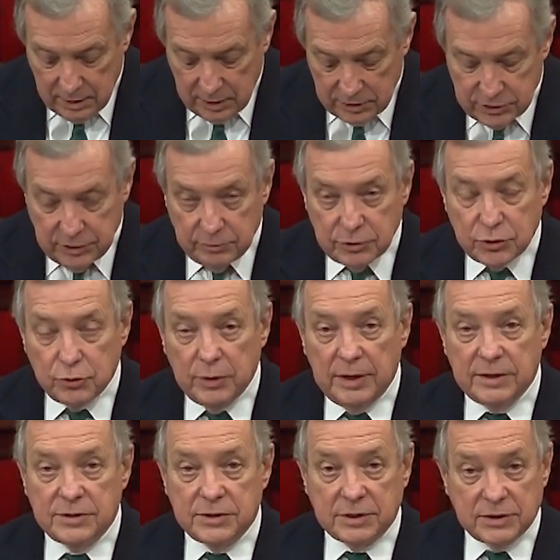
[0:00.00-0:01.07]
She was
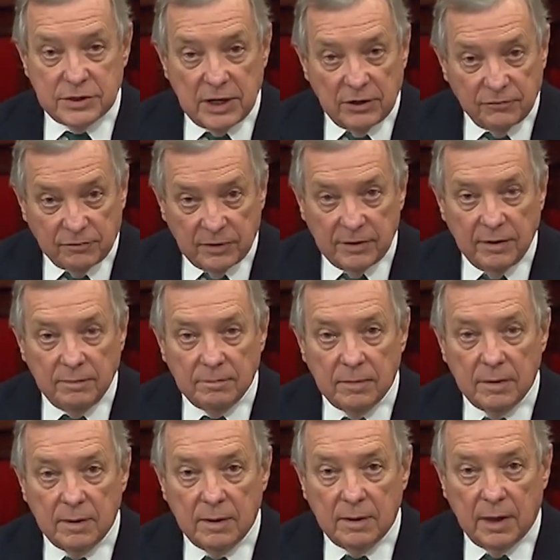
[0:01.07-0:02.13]
treated successfully,
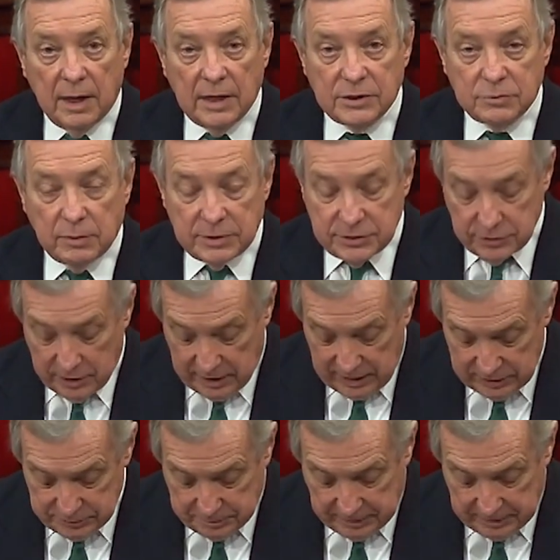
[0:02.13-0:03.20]
as was her
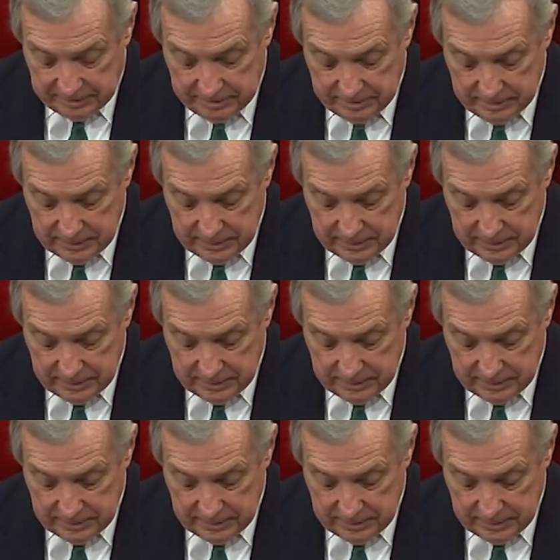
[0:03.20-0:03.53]
husband.